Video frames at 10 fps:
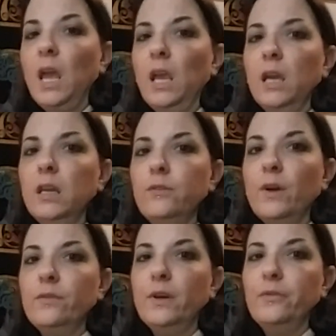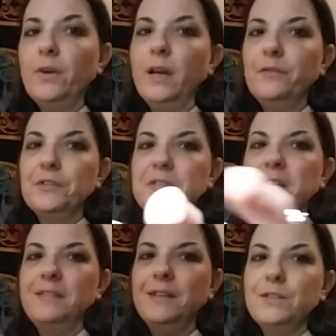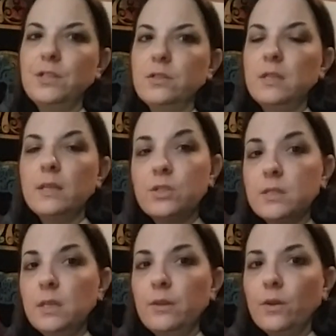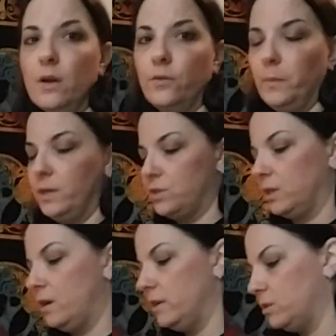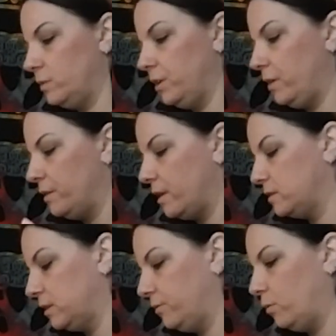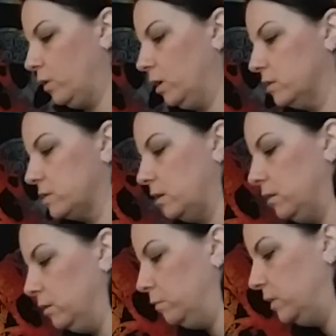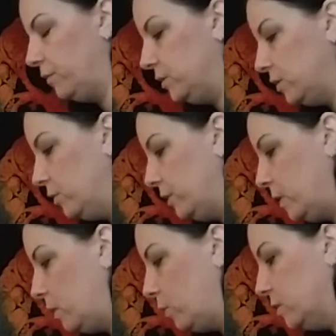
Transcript: And 555, I just seen that too. See, that's just another confirmation, guys. We know how that stuff works. If you don't know how it